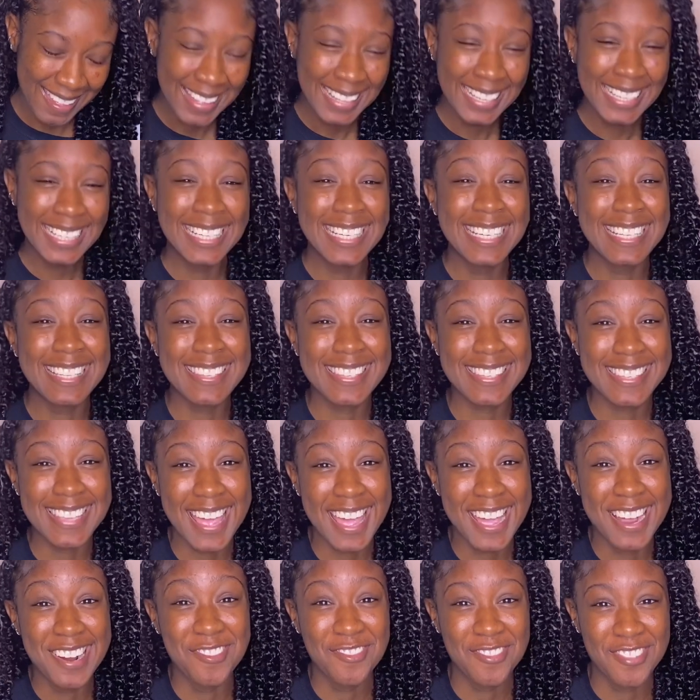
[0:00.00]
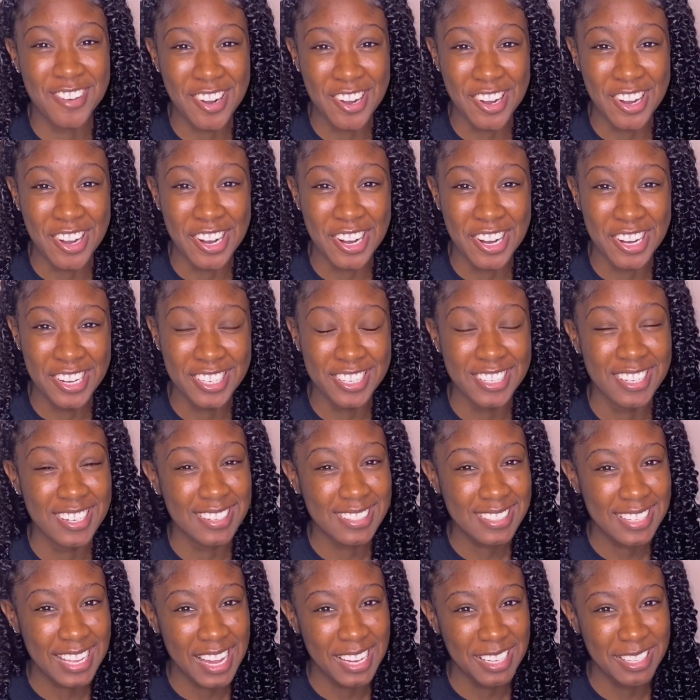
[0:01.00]
He said wrong. You're
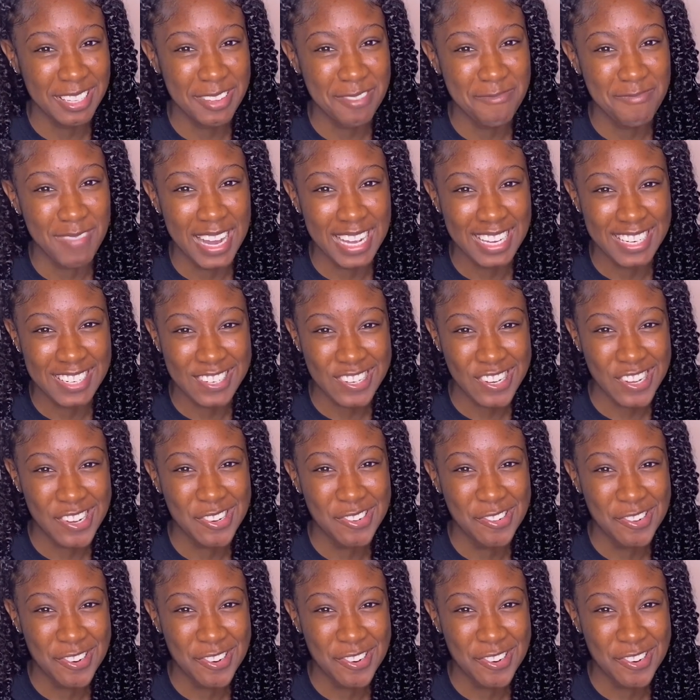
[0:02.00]
telling my joke